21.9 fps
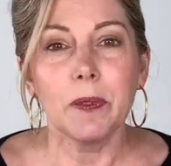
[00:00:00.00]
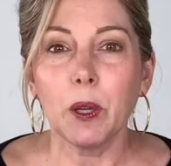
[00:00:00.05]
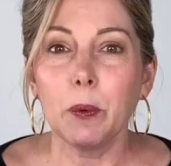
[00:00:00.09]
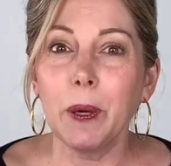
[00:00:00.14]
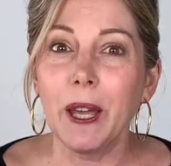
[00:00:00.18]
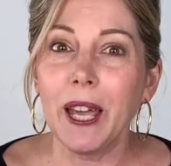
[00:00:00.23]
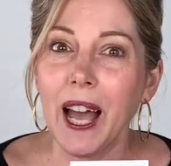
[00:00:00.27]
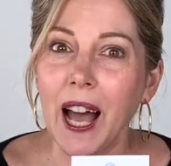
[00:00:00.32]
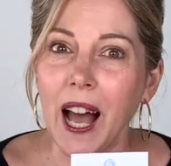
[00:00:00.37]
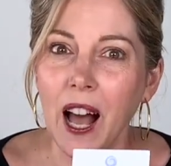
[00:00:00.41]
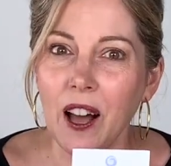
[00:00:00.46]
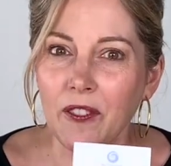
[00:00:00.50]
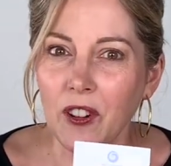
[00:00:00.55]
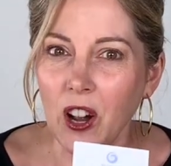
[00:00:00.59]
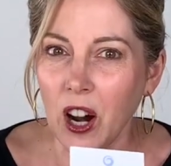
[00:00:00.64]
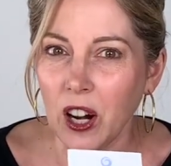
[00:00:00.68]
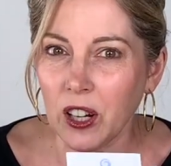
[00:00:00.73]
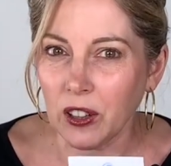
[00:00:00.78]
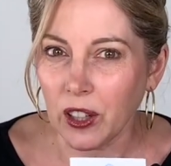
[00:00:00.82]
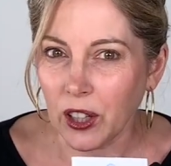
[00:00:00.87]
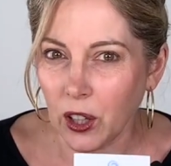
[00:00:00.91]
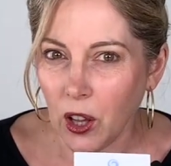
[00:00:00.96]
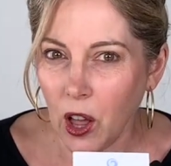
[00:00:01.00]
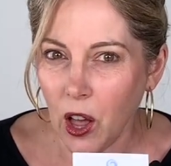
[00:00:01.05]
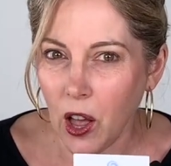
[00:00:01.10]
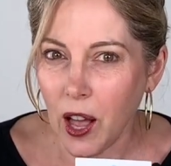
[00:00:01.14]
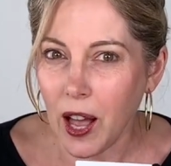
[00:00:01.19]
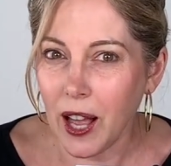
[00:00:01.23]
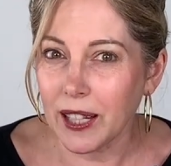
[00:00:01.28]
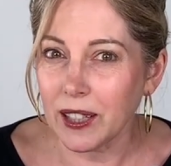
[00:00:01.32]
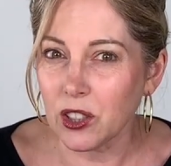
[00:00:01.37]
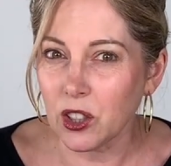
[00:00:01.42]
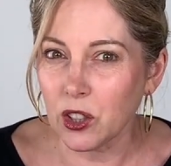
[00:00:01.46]
We have our little
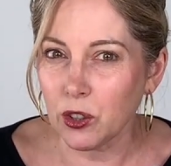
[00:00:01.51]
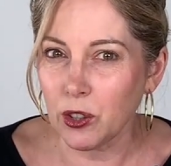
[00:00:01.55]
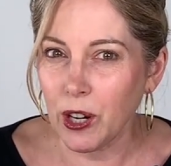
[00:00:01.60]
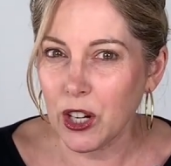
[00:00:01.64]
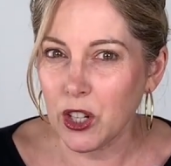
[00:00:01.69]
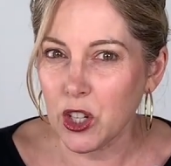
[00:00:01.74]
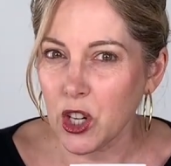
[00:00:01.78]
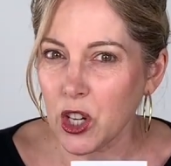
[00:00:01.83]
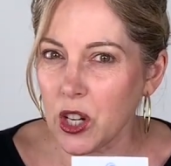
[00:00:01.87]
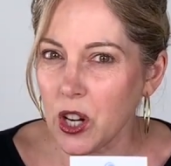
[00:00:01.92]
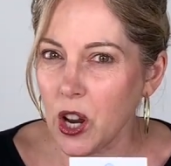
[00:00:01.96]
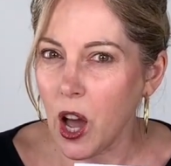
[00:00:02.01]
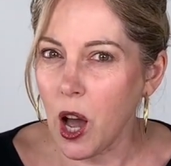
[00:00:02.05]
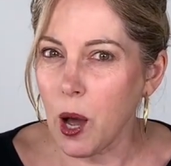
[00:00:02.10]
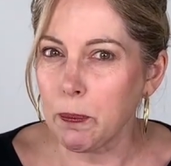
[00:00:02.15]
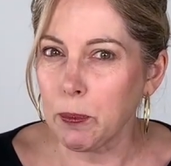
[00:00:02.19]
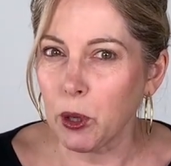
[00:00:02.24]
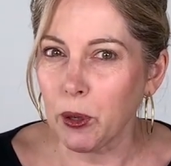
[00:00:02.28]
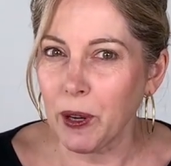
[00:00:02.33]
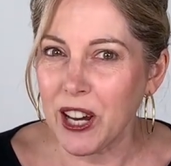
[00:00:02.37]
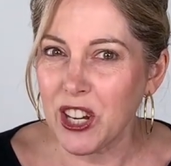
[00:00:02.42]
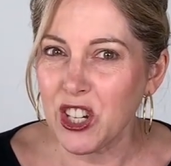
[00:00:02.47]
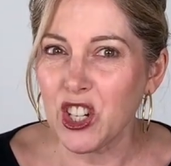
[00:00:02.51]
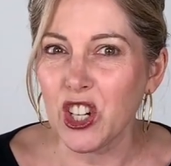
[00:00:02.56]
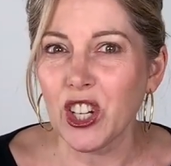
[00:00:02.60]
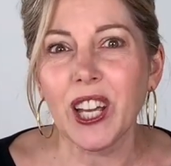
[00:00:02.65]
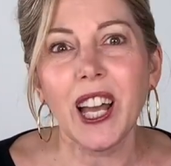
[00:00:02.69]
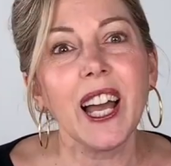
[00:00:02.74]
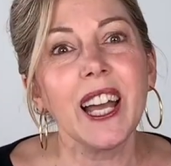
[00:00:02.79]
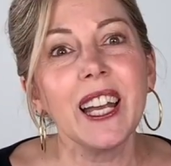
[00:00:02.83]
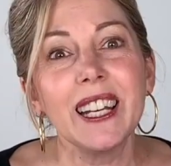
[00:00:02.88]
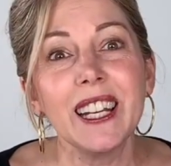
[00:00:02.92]
instruction operation guide